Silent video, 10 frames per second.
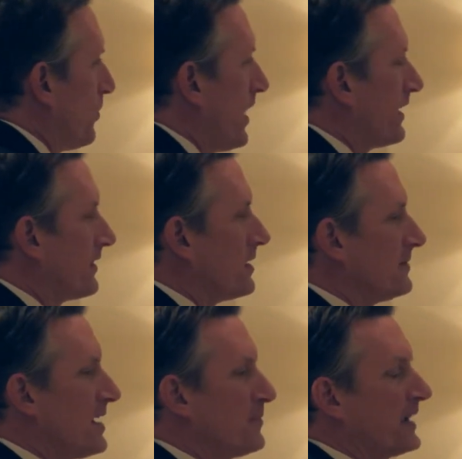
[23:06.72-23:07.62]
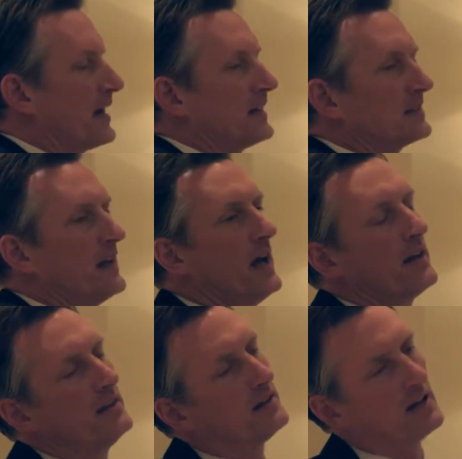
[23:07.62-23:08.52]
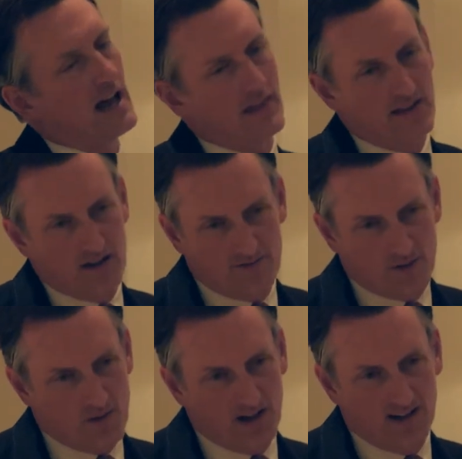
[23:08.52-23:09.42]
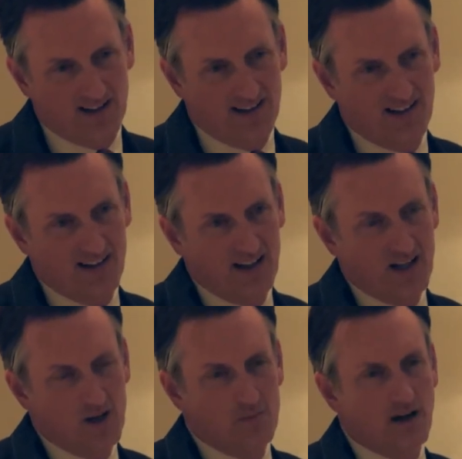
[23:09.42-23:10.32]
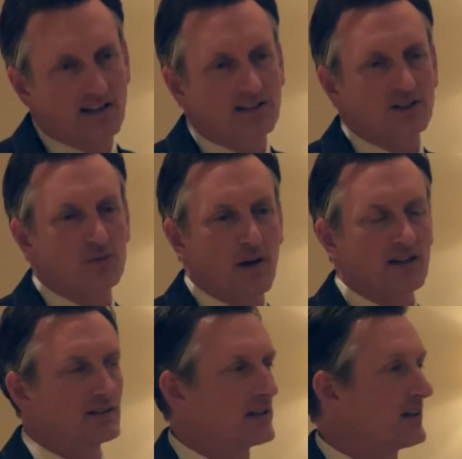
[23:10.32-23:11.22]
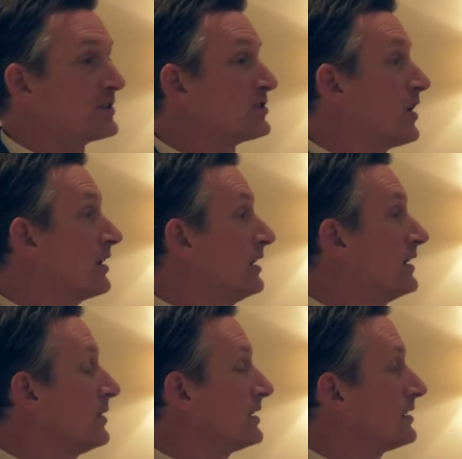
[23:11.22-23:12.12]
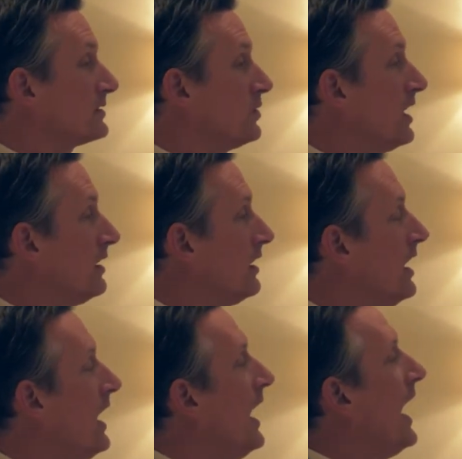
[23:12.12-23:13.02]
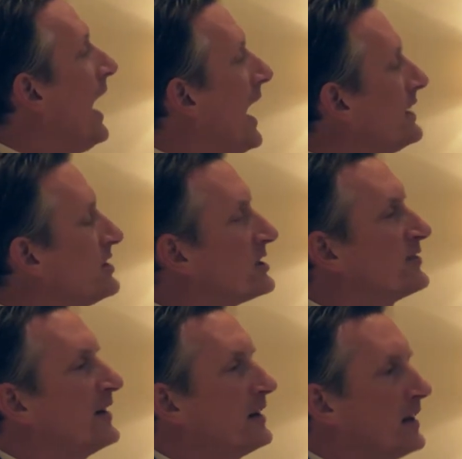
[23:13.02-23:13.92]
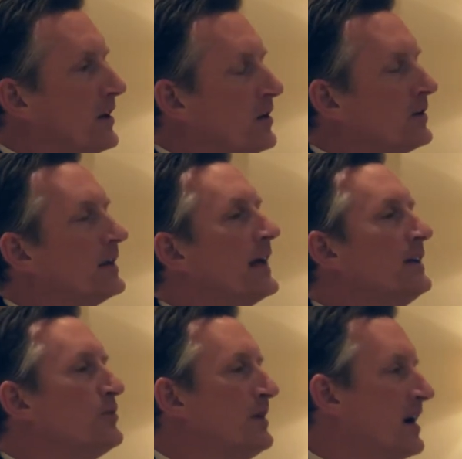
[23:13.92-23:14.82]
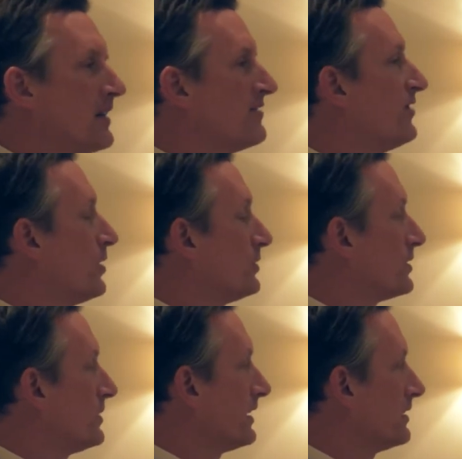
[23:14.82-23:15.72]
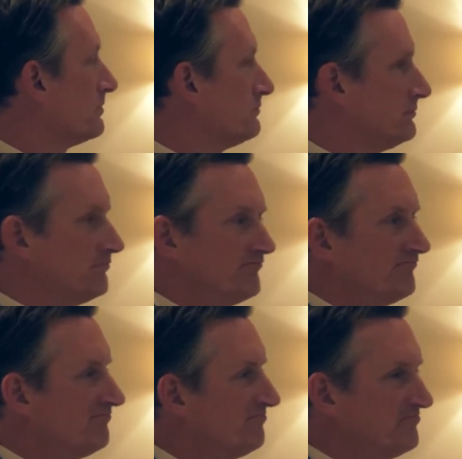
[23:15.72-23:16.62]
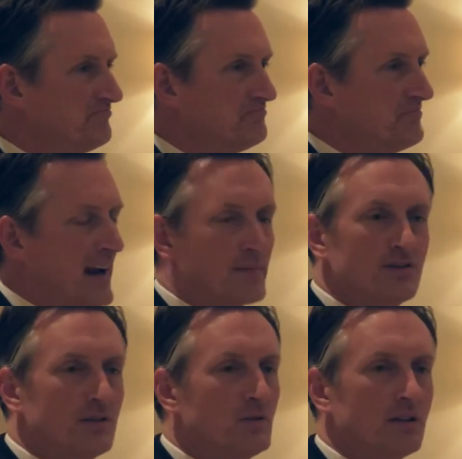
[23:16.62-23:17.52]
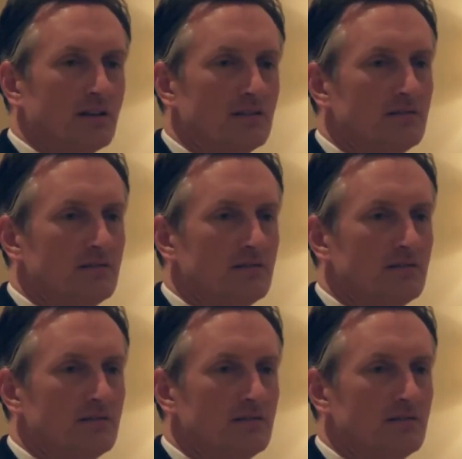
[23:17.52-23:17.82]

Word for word: wake them, not because they're not there for me, but it's a space that they're struggling with as well. I just feel alone. Can you be on the phone with me? Absolutely